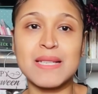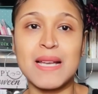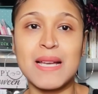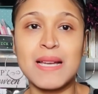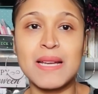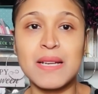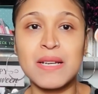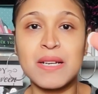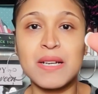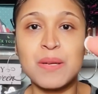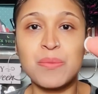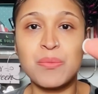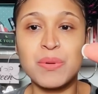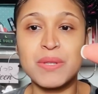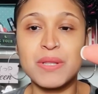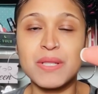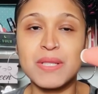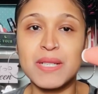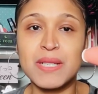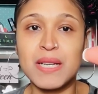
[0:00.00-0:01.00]
I ended up
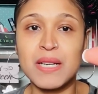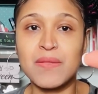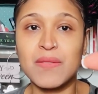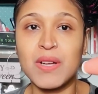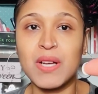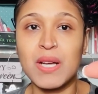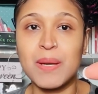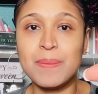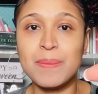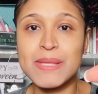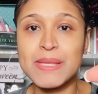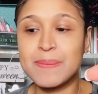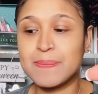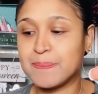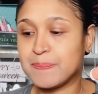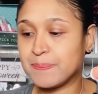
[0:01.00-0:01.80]
with the Ten of Cups.